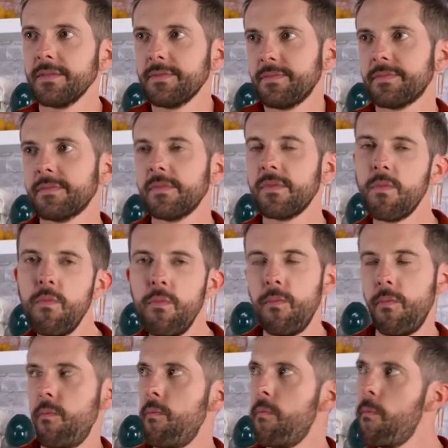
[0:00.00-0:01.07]
We do not
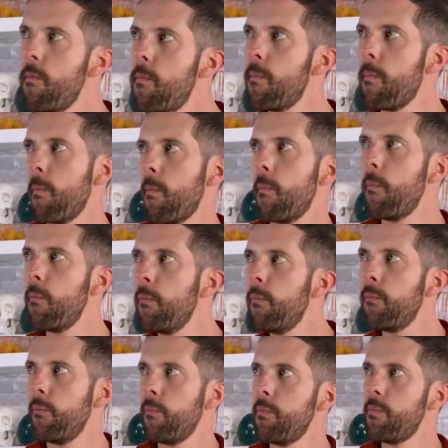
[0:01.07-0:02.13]
condone eating silica gel,
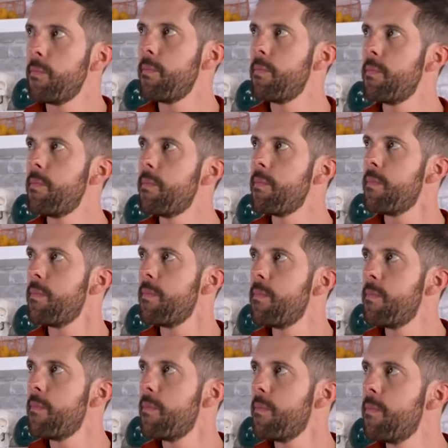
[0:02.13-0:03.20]
by the way. I don't eat
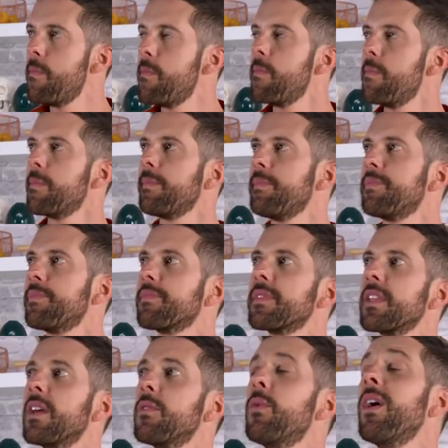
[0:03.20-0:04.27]
silica
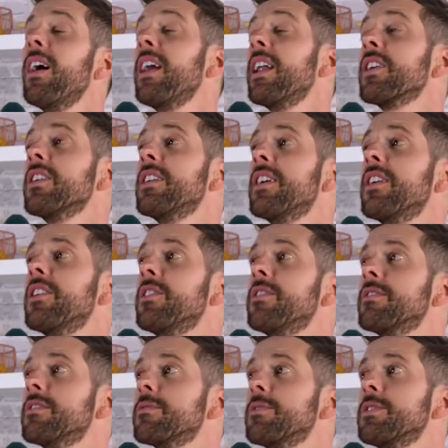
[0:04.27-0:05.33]
gel. What? I couldn't hear
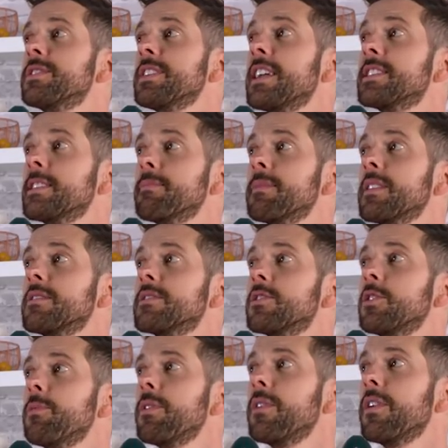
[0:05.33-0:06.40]
you. Were you saying something
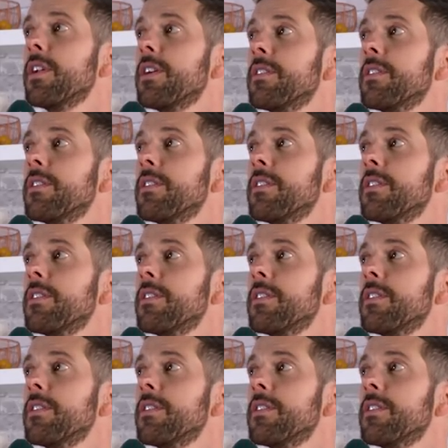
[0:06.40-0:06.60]
stupid or I no?